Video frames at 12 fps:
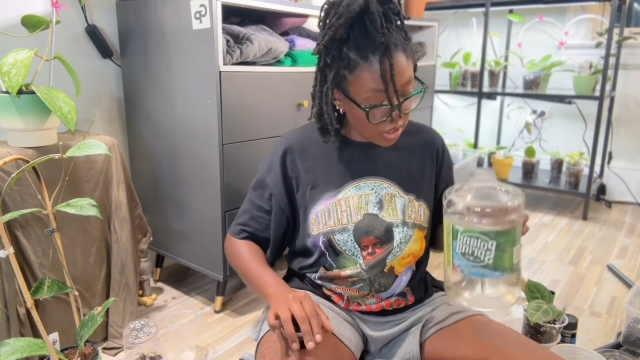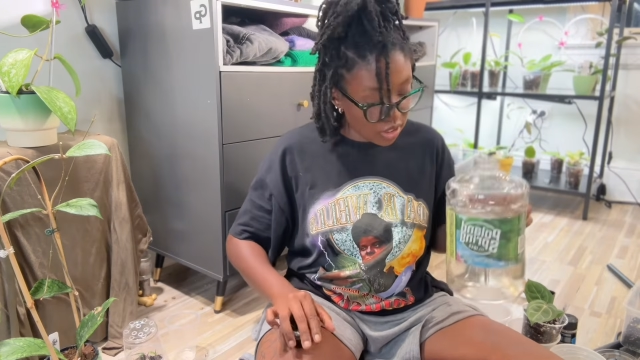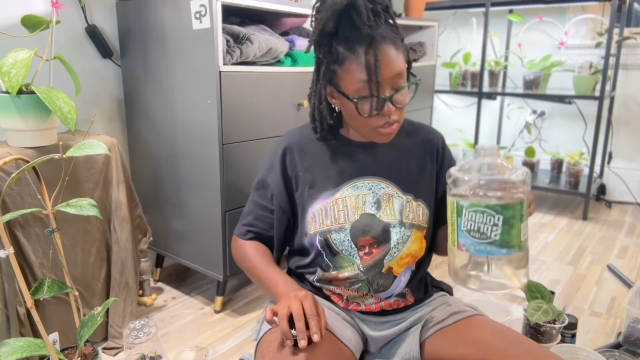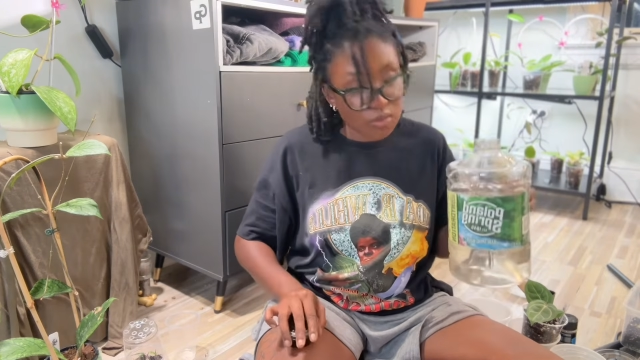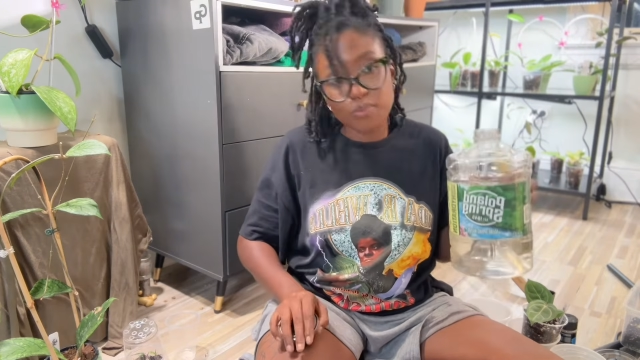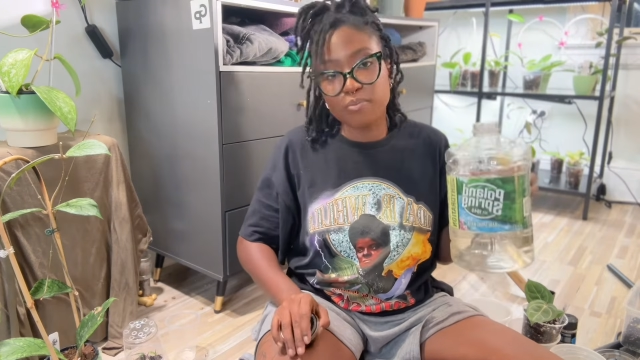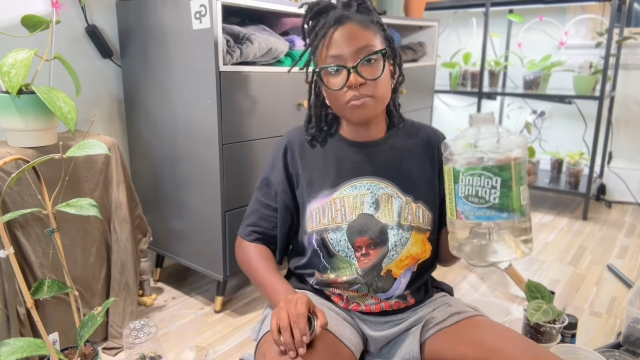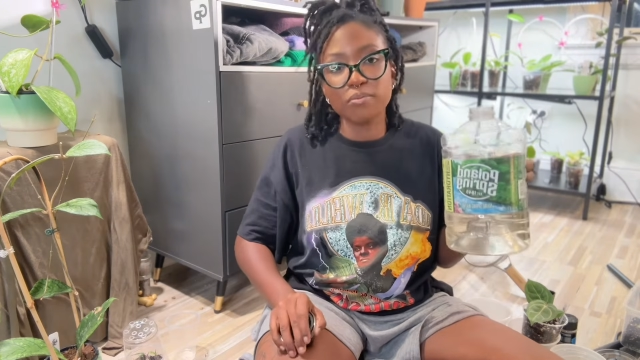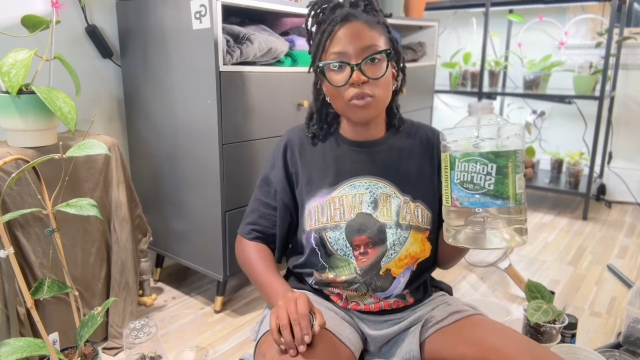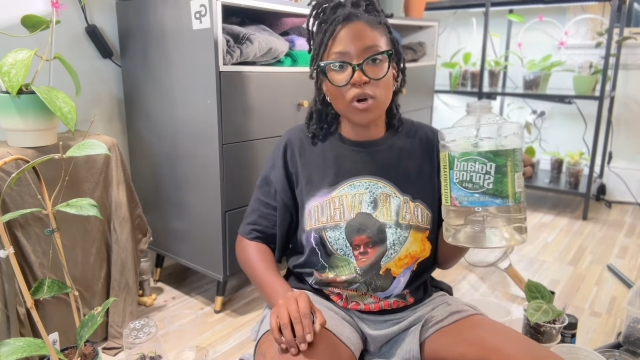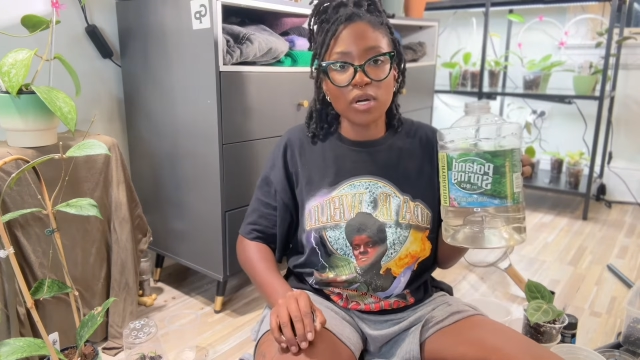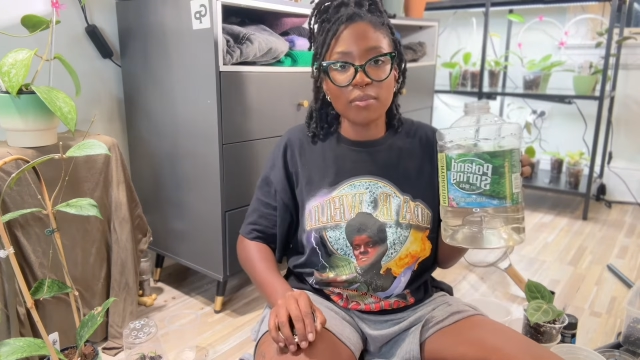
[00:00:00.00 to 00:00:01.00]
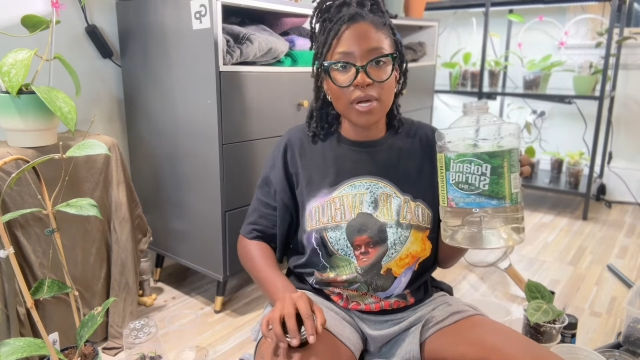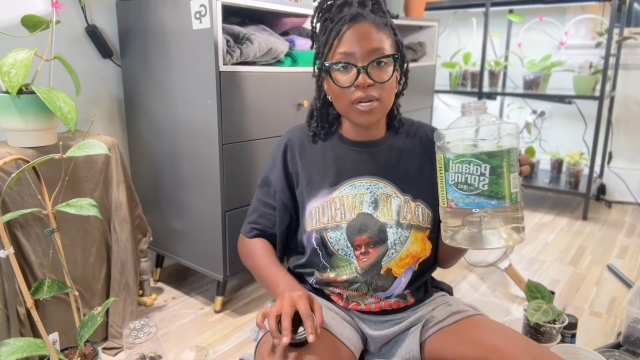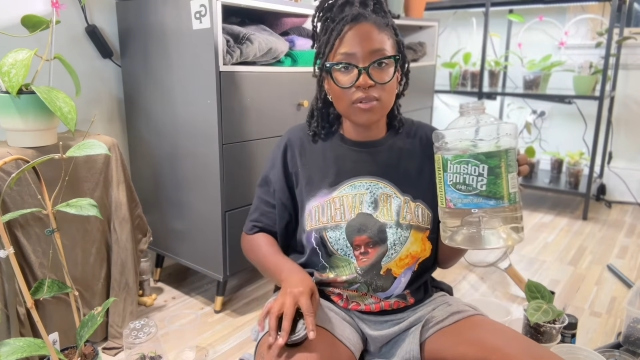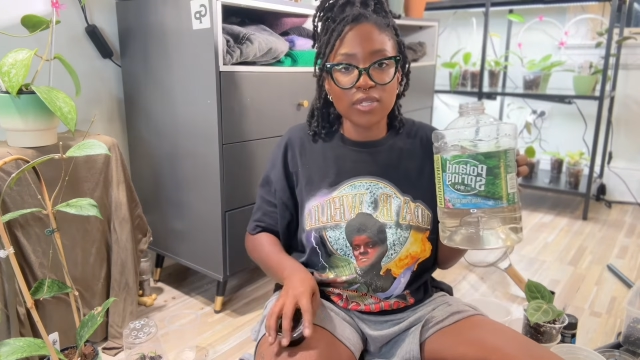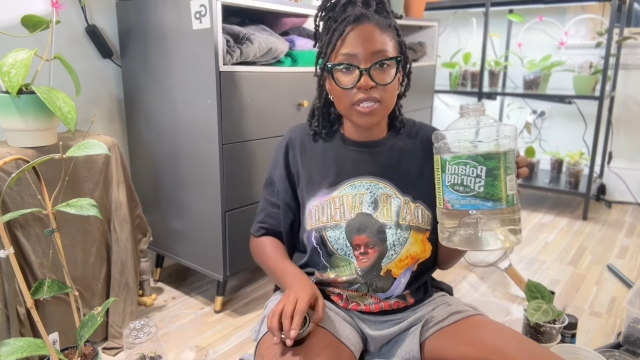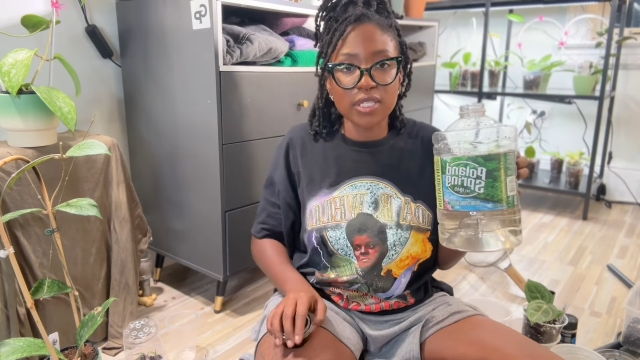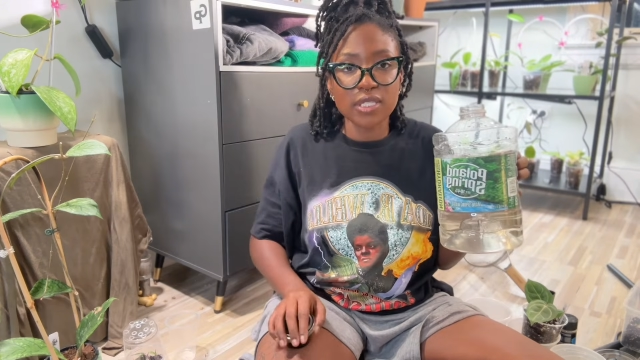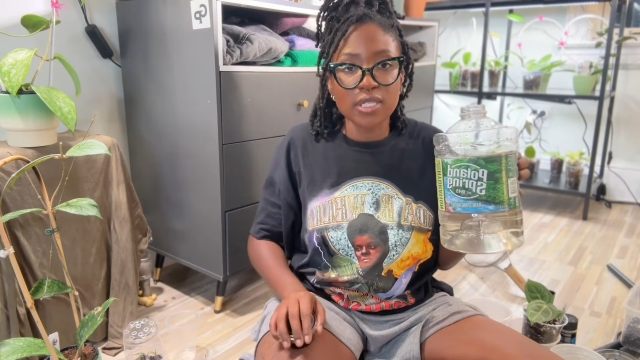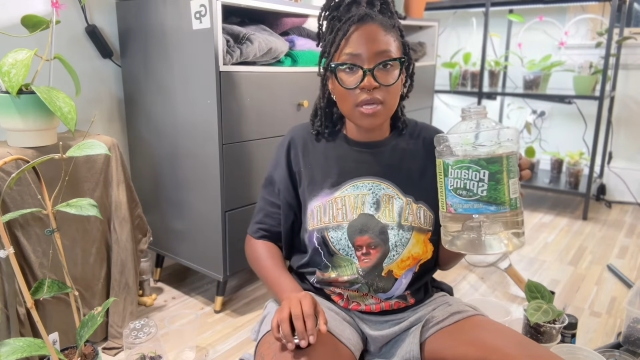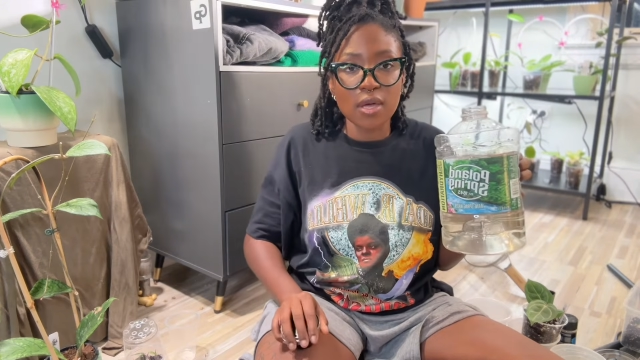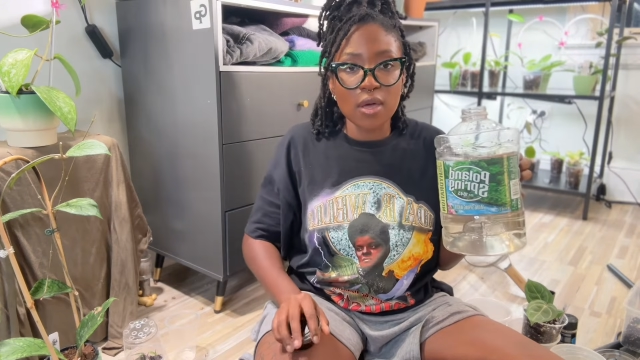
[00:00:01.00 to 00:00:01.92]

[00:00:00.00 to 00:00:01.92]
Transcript: This water bottle is